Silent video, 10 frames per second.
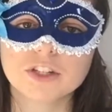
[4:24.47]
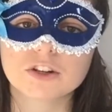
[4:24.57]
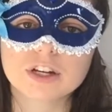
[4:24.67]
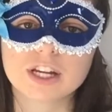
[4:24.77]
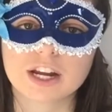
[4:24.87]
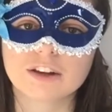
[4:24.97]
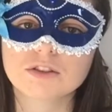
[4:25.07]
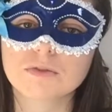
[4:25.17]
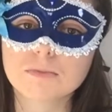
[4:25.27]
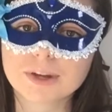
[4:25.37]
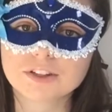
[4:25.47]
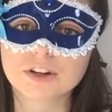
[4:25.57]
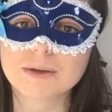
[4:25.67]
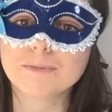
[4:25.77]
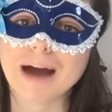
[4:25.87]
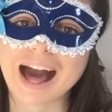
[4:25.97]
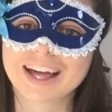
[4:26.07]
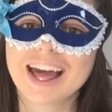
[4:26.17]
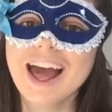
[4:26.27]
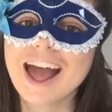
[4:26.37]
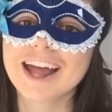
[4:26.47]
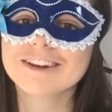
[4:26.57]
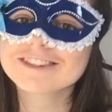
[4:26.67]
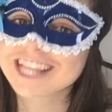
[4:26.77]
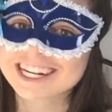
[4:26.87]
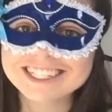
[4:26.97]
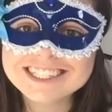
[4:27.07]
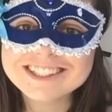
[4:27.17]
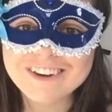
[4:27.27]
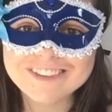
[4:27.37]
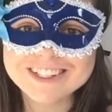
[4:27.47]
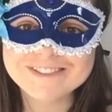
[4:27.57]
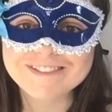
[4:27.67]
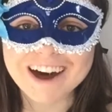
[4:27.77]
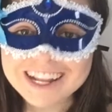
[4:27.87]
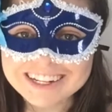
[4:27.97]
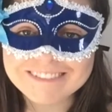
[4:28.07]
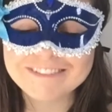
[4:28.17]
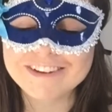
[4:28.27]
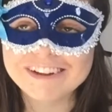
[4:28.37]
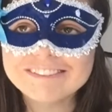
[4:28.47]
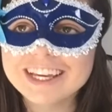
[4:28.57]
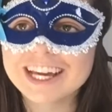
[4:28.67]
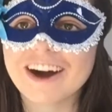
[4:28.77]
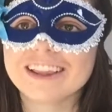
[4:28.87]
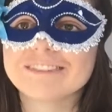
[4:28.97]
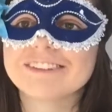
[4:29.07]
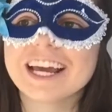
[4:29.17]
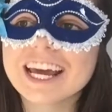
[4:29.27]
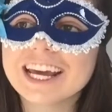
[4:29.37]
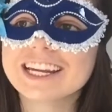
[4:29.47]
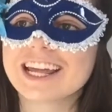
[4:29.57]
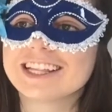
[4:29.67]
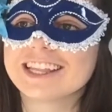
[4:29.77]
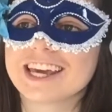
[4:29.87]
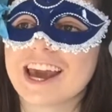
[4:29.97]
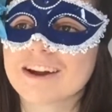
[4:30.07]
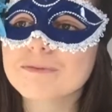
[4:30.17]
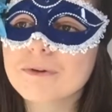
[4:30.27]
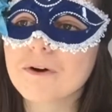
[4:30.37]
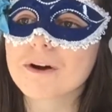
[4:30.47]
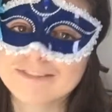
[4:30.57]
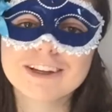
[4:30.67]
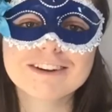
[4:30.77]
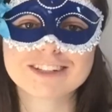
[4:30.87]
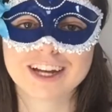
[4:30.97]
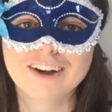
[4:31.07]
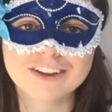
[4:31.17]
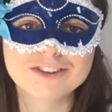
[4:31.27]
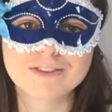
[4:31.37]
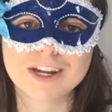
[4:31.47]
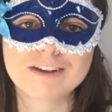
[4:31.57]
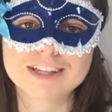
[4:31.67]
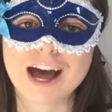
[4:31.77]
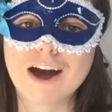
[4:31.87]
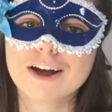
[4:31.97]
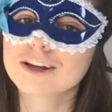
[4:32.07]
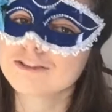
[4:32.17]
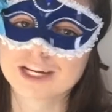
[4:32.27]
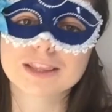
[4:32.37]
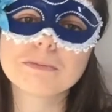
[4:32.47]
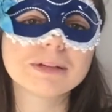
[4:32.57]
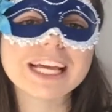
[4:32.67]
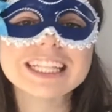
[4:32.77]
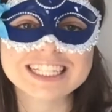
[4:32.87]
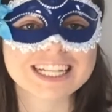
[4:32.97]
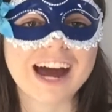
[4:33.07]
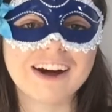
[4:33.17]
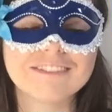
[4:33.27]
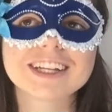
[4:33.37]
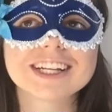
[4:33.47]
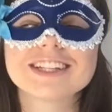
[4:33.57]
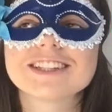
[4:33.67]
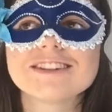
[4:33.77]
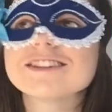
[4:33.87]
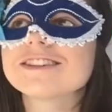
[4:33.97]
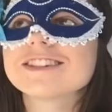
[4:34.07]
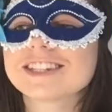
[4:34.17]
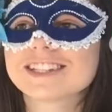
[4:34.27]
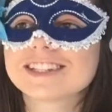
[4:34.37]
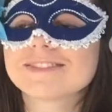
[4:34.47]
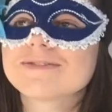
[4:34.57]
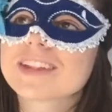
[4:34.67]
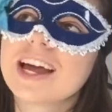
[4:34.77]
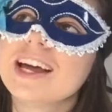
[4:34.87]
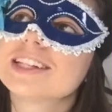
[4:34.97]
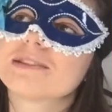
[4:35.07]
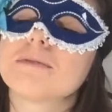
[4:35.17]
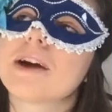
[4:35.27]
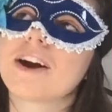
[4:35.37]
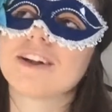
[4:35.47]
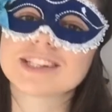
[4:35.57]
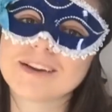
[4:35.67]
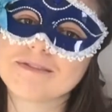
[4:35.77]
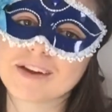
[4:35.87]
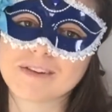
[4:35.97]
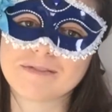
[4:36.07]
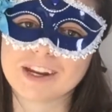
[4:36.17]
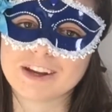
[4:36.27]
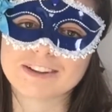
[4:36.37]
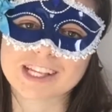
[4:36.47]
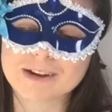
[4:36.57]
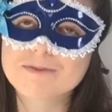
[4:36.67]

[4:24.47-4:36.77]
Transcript: journey, and I also filmed my journey back, and it was actually so much fun filming on the plane and in the airport. Definitely go check all those videos out, and go check the playlist out, because those are just some of my all-time favorite videos that I'm